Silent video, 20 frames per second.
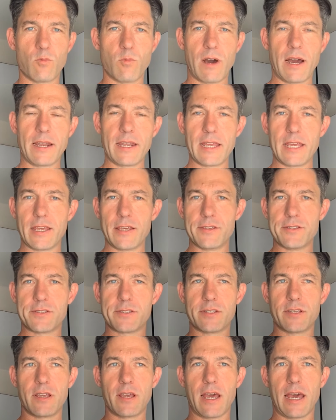One
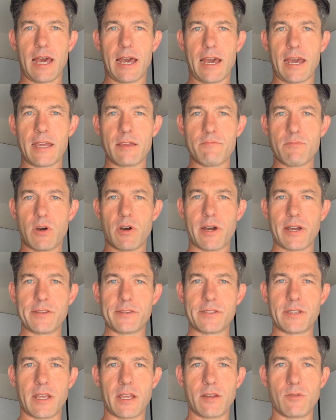is a
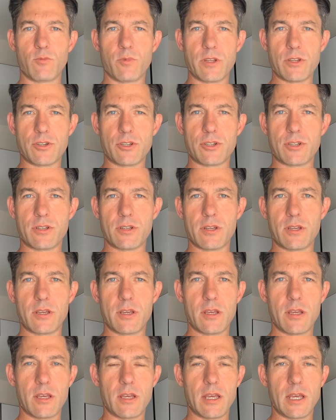mindset which
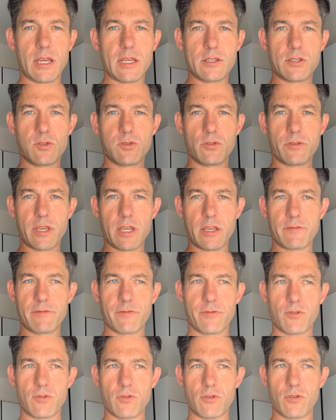is looking
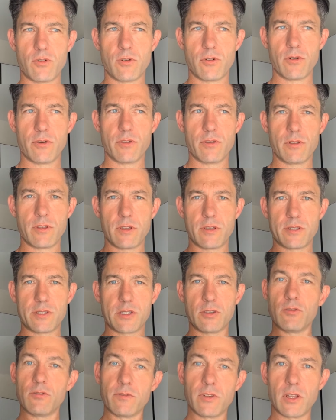for the
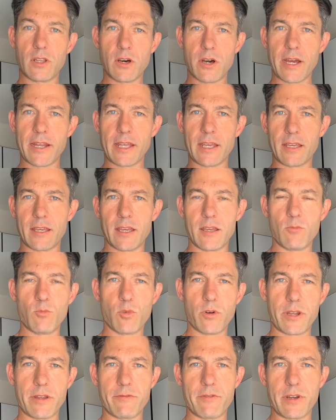silver lining
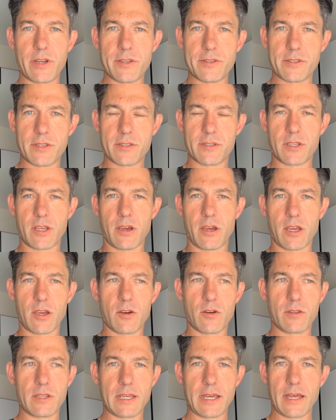in whatever it is that's
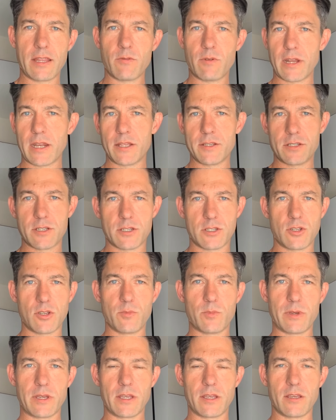going on. The other one is just
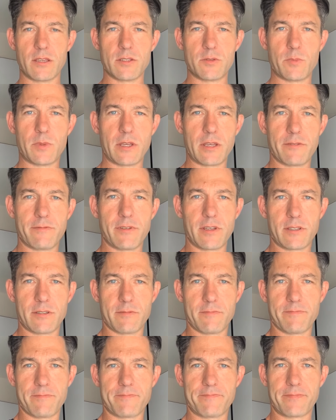being a
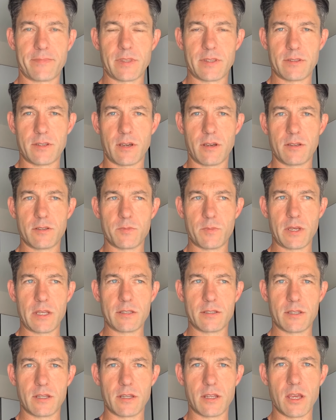victim. So it
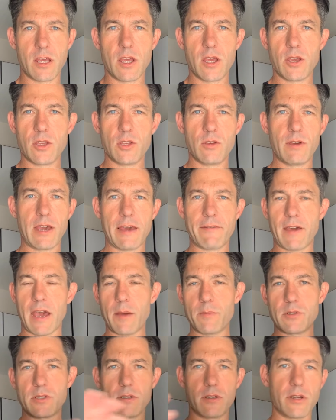means that you have
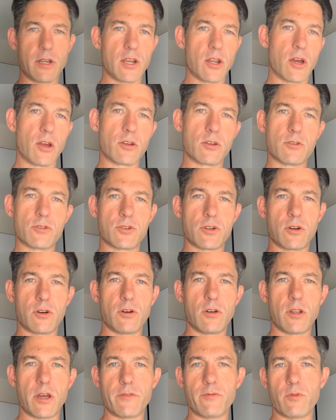absolutely no
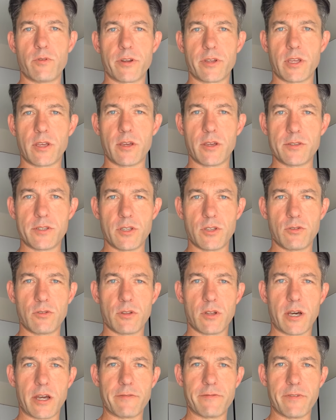control over what occurs in
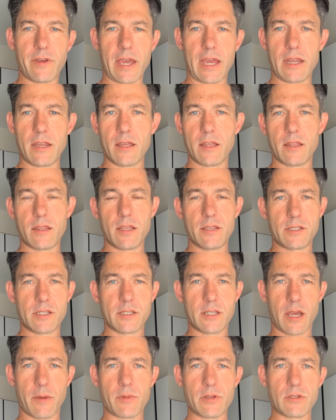your life, and
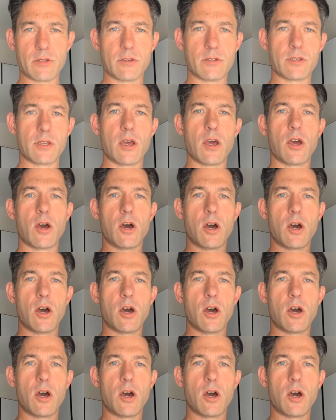this is happening to you.